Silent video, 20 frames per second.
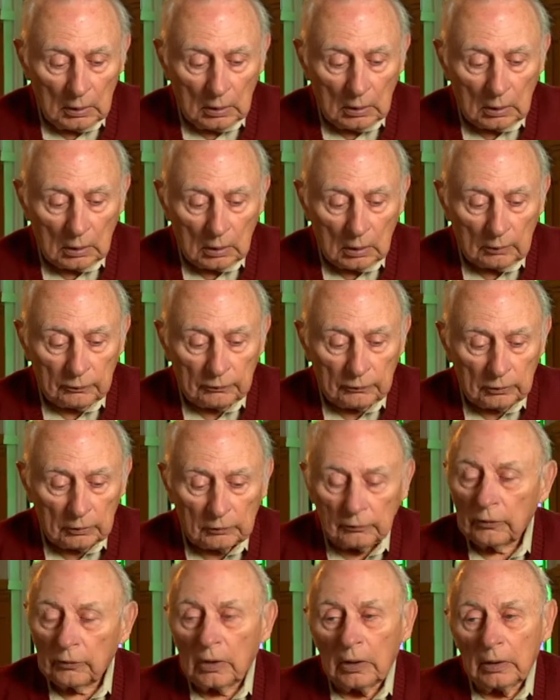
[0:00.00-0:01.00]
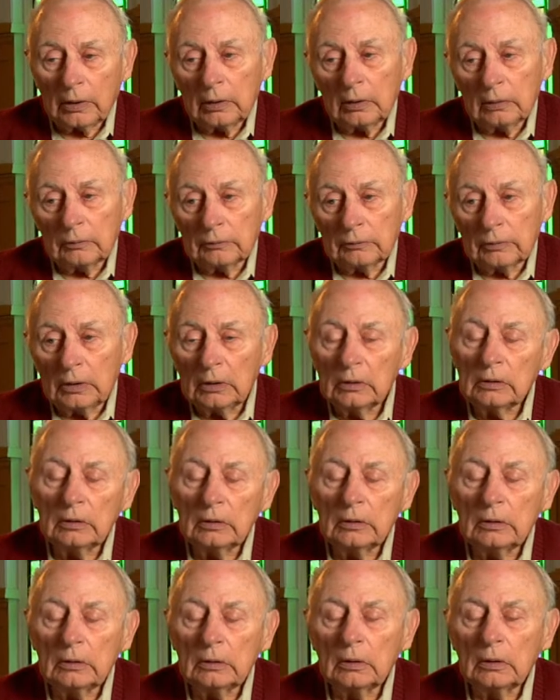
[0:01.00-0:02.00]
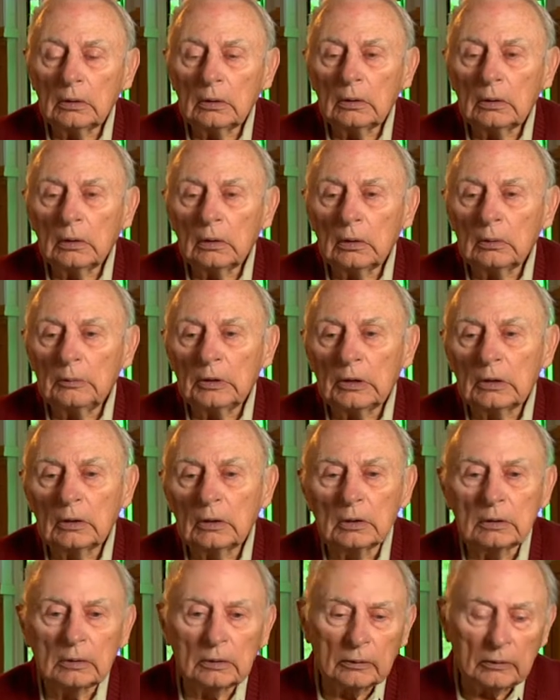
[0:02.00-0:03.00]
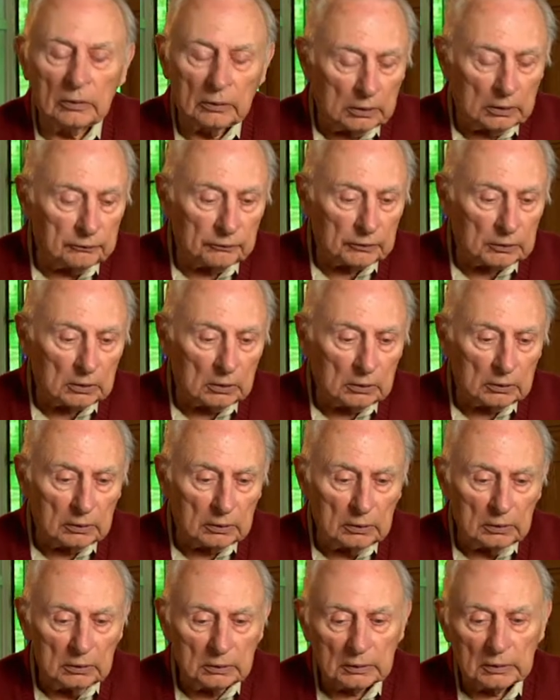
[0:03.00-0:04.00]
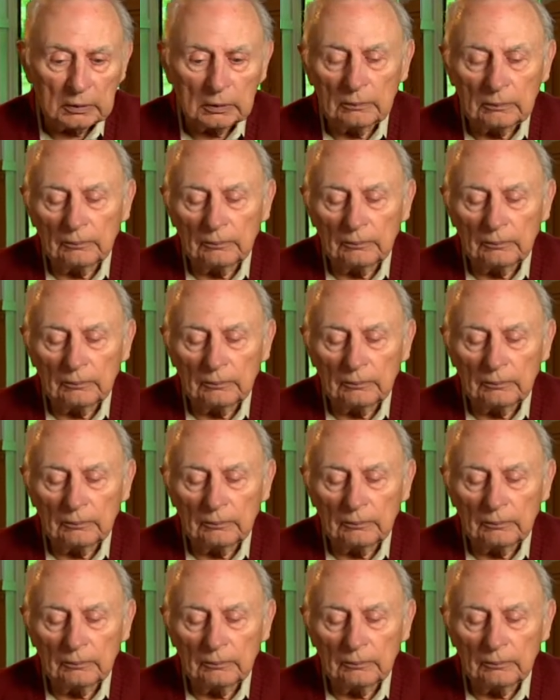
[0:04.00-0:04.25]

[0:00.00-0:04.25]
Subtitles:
for a variety of reasons because of the difficulties.